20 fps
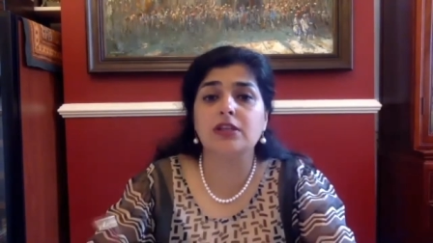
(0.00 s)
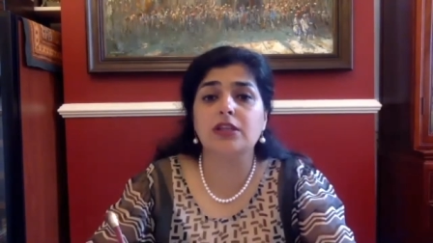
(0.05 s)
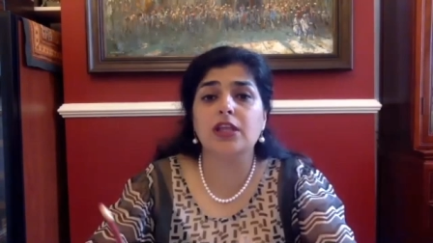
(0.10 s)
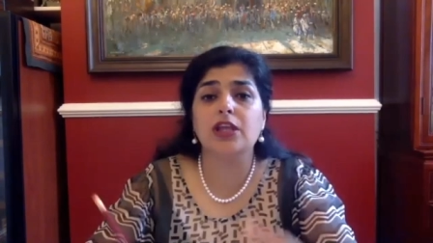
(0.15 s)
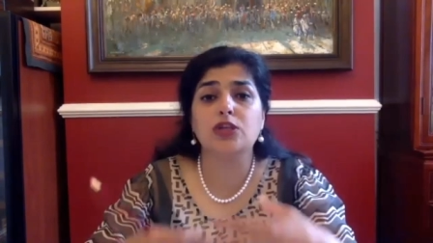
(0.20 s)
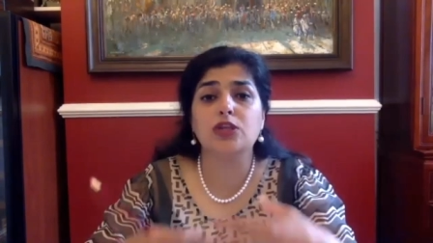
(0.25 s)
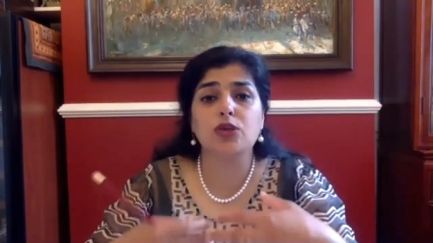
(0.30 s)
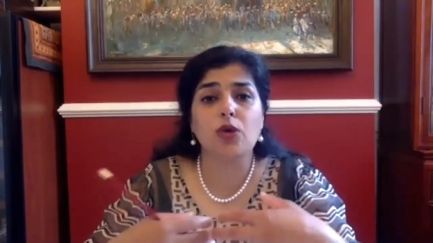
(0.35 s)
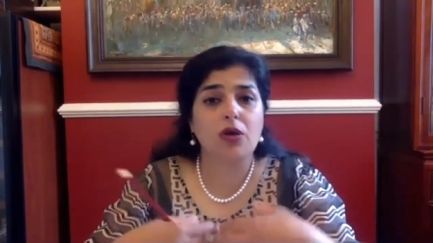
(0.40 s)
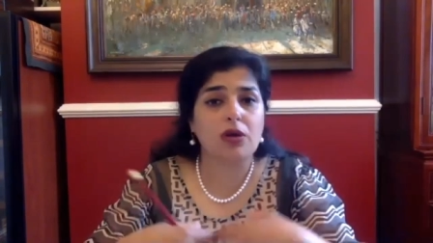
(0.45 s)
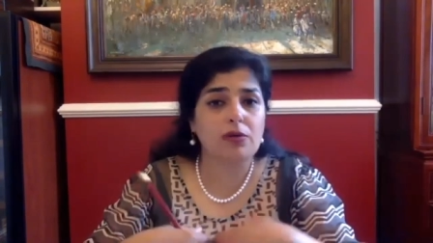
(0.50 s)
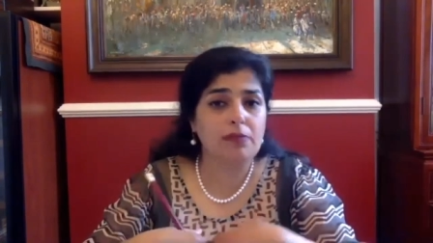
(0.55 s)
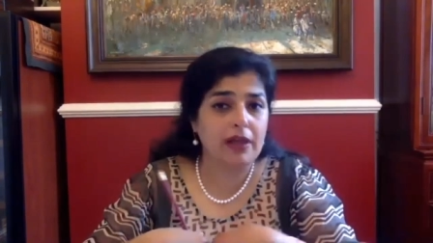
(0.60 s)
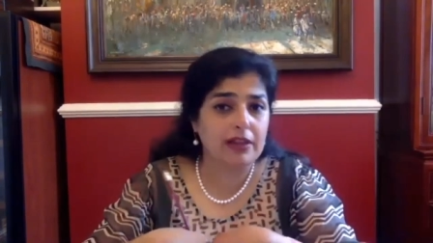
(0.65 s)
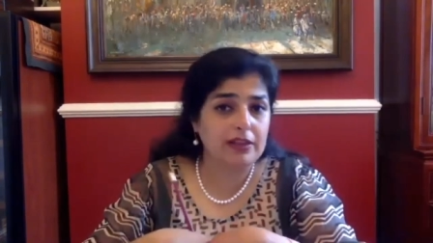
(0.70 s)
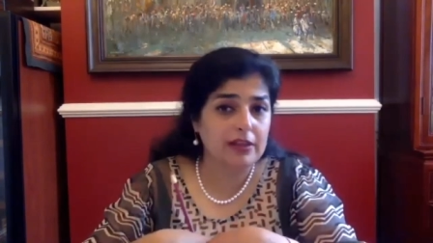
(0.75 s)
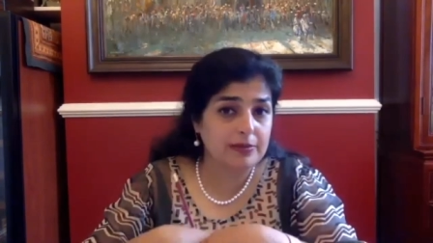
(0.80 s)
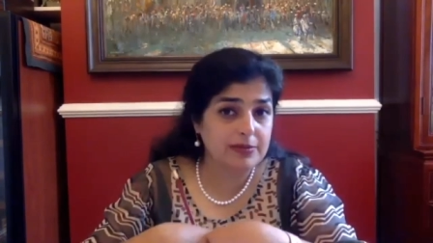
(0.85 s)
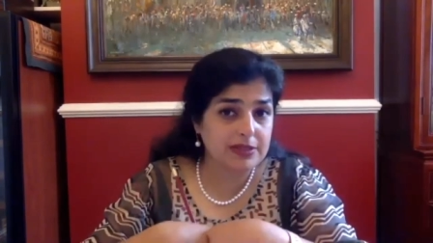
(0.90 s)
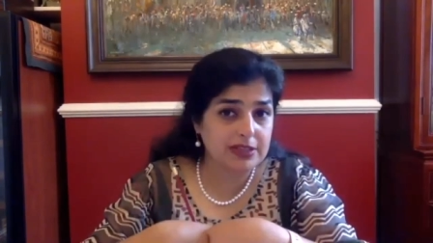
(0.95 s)
They talk about
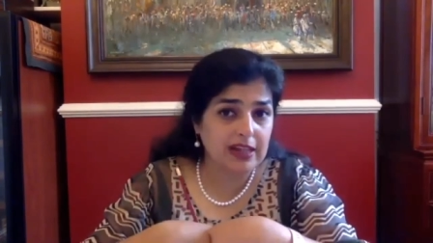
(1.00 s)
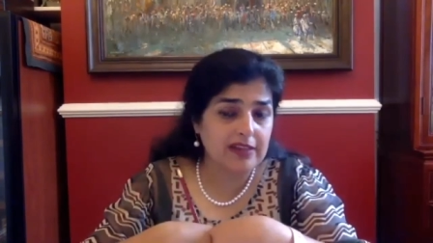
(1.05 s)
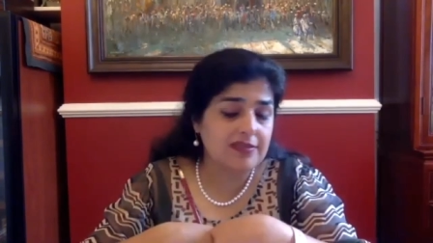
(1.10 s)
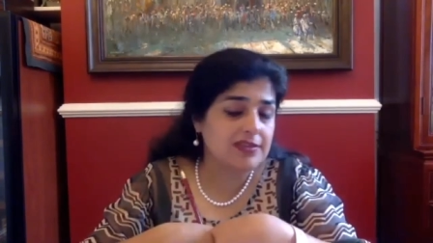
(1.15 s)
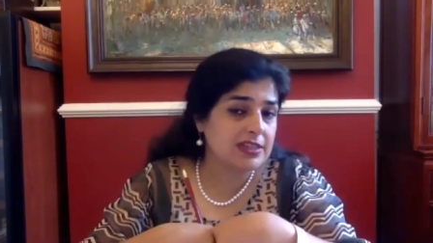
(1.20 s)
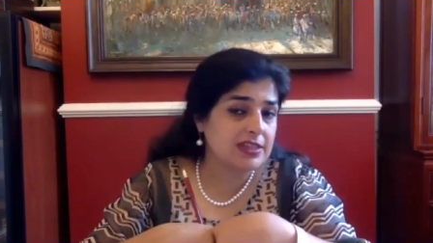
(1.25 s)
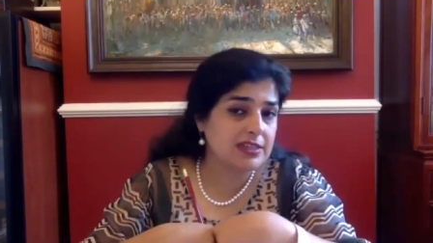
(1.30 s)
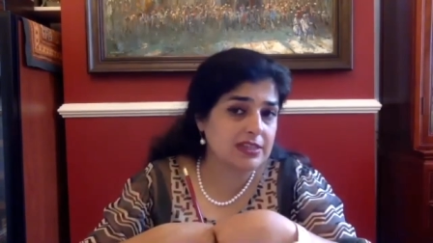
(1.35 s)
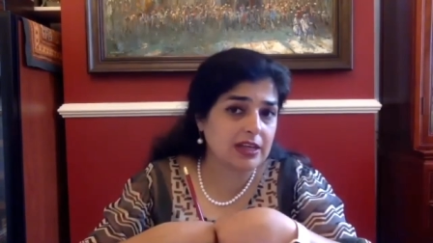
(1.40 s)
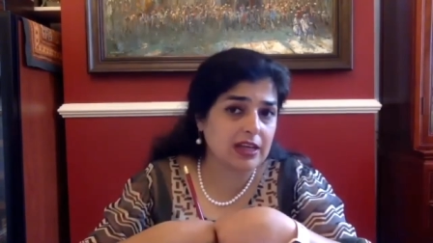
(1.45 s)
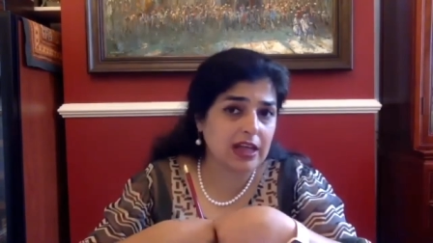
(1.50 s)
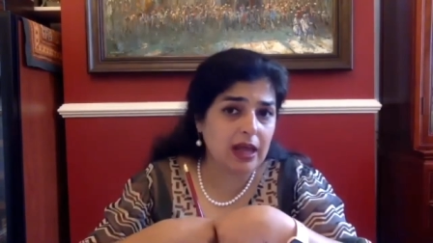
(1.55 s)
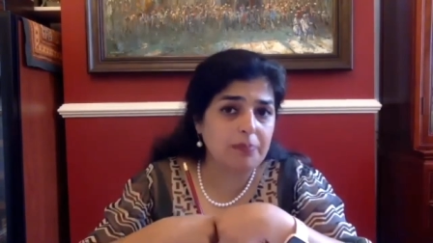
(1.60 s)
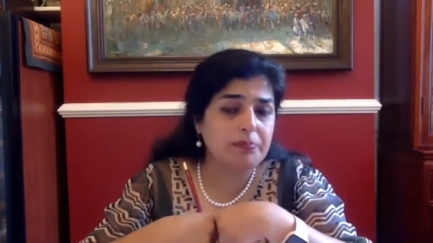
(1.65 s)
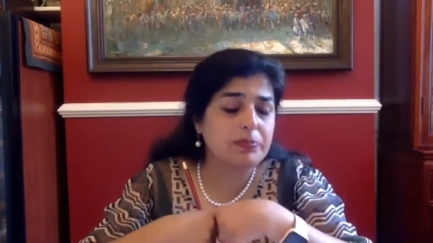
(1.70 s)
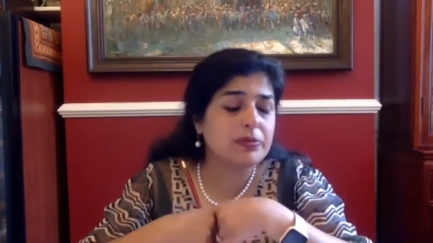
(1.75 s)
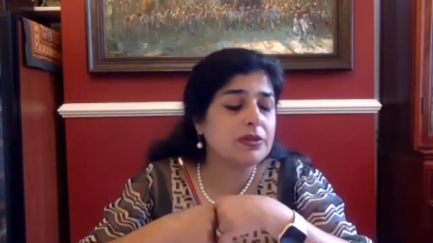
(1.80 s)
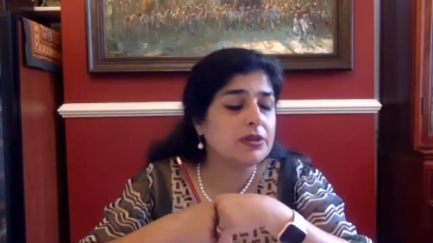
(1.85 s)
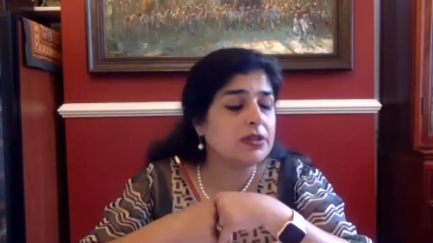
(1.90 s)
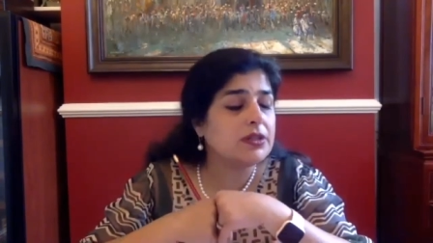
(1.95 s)
themselves as a
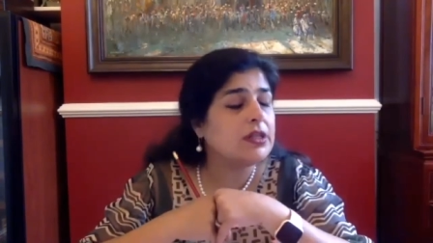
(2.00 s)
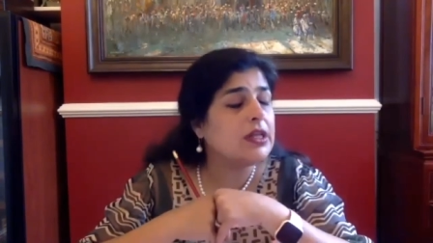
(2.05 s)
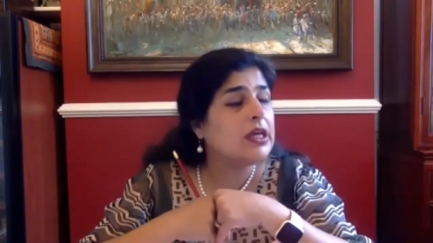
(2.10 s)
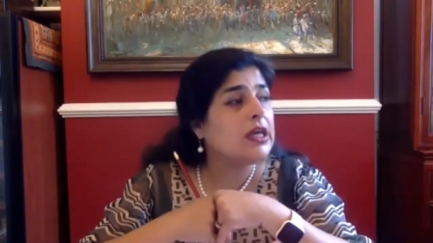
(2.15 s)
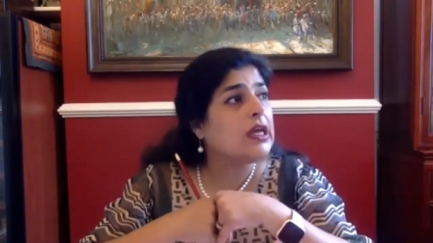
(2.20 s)
couple.